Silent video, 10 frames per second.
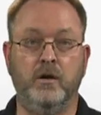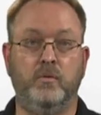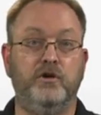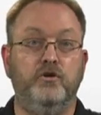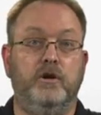
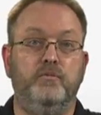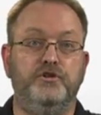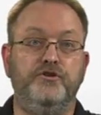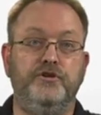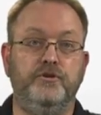What norm
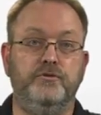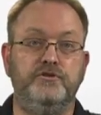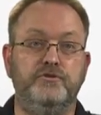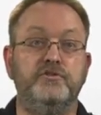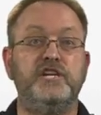would you
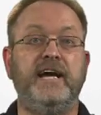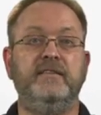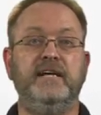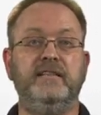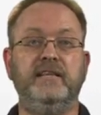use to
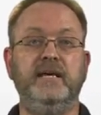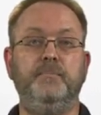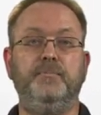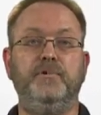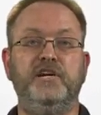check that the
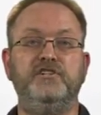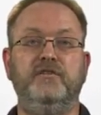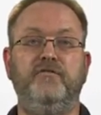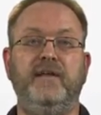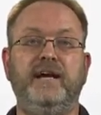
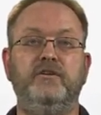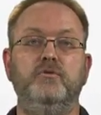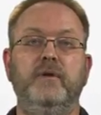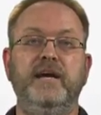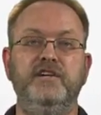pressure
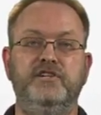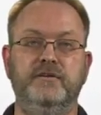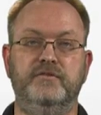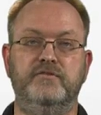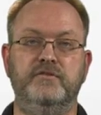
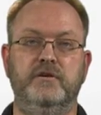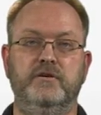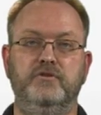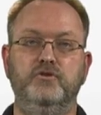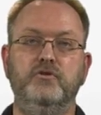fluctuations
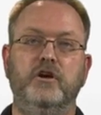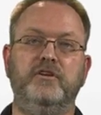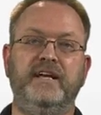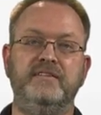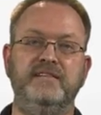do
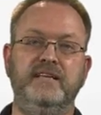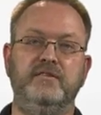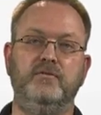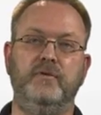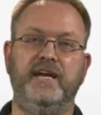not
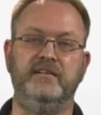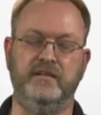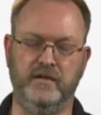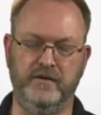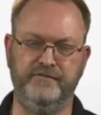exceed the
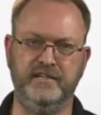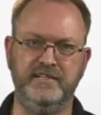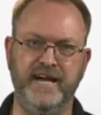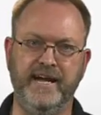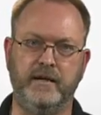rating of the
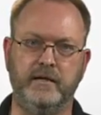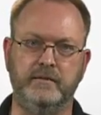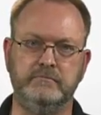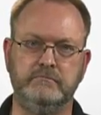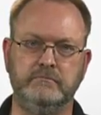tank?
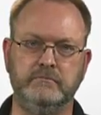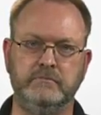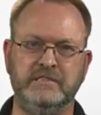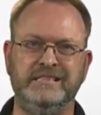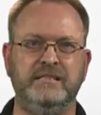
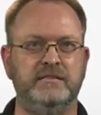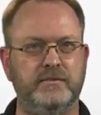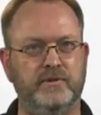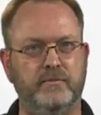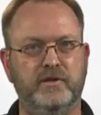
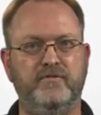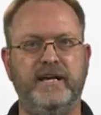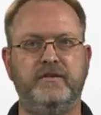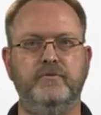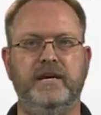Something with
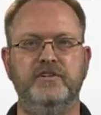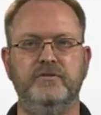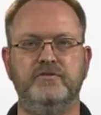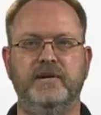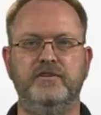
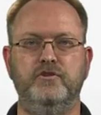fluctuations, right?